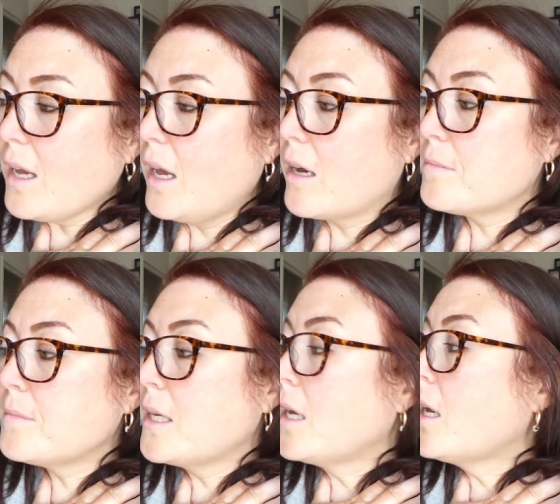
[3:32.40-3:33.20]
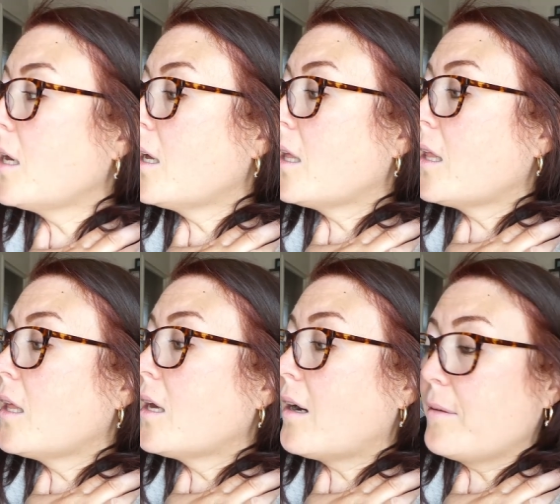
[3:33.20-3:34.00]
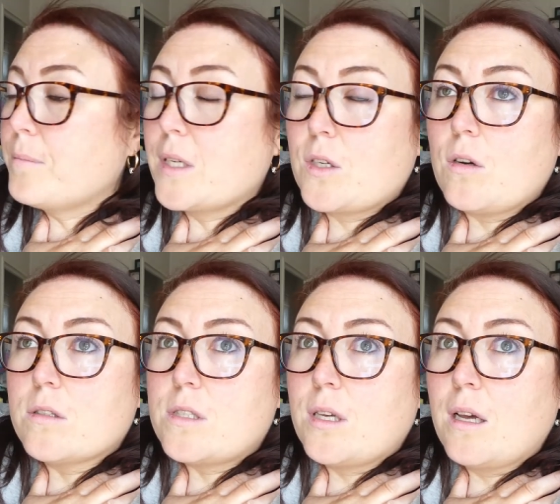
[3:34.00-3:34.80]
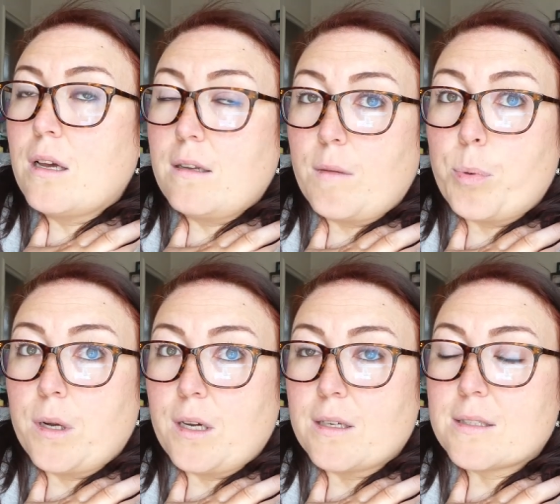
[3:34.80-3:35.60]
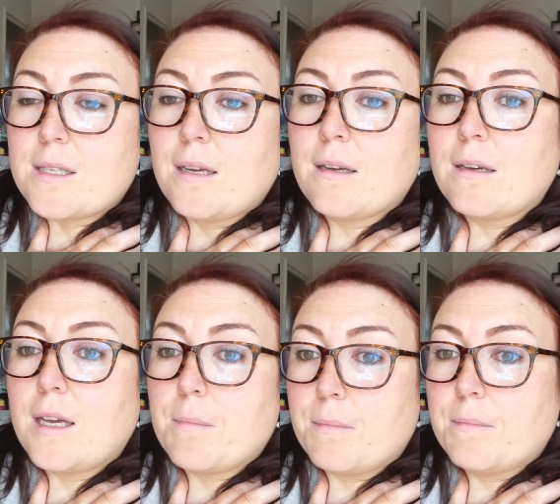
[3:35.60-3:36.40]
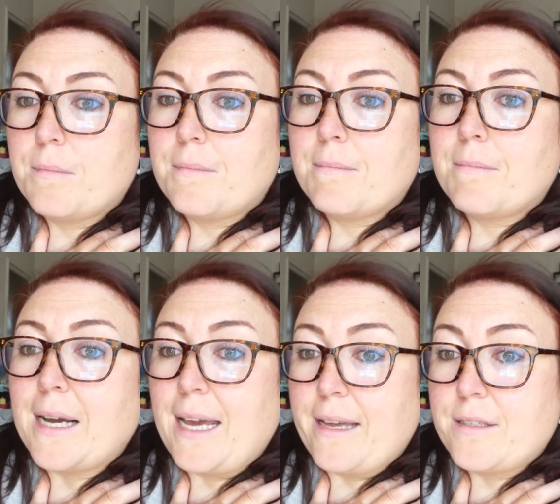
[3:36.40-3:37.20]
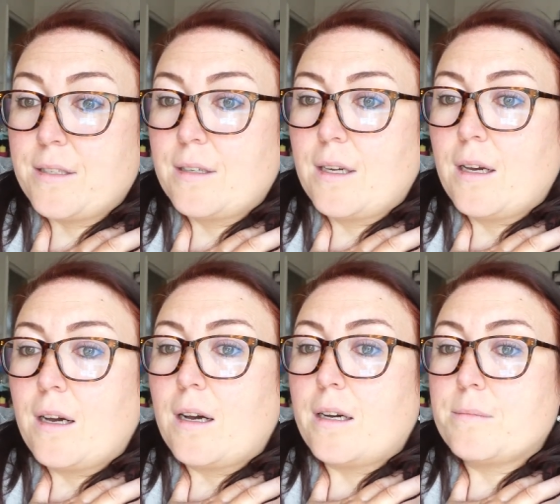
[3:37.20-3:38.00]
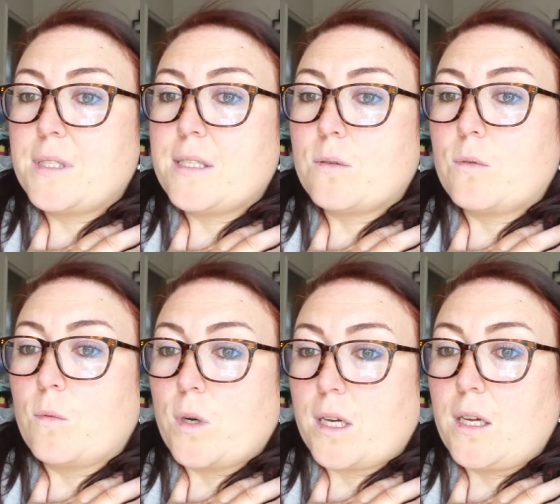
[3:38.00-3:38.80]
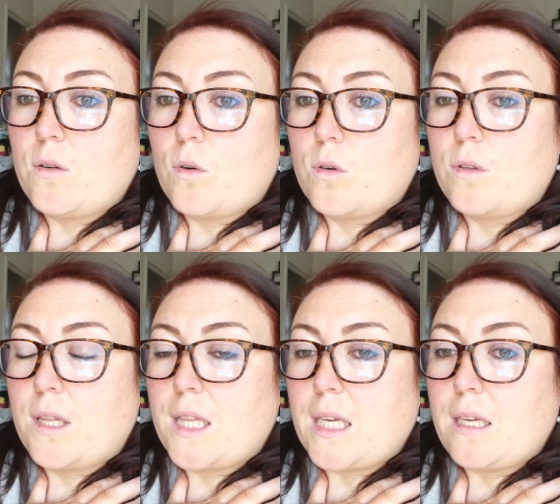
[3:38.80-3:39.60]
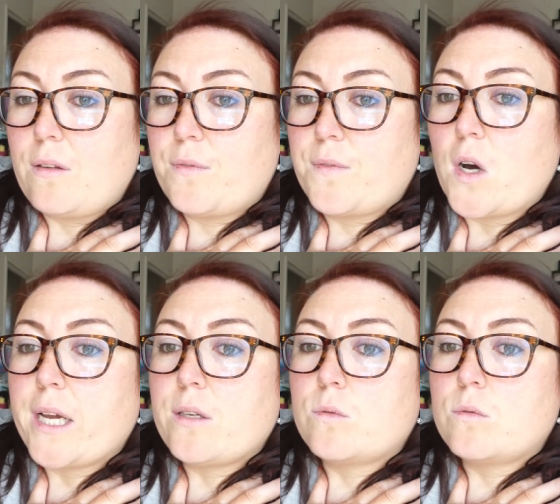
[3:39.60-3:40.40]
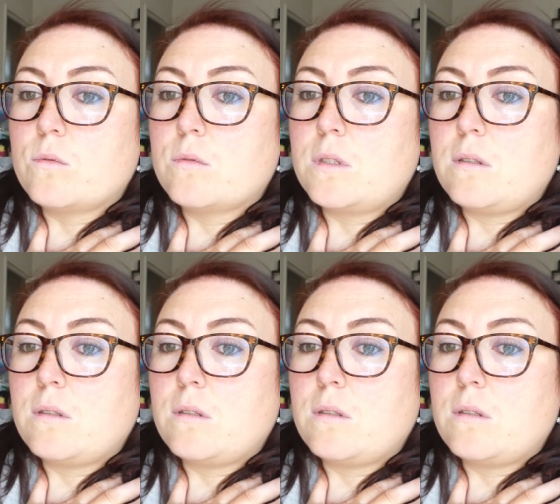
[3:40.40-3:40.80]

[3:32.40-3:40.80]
Um, I've got another product in my head. I'm still working on the final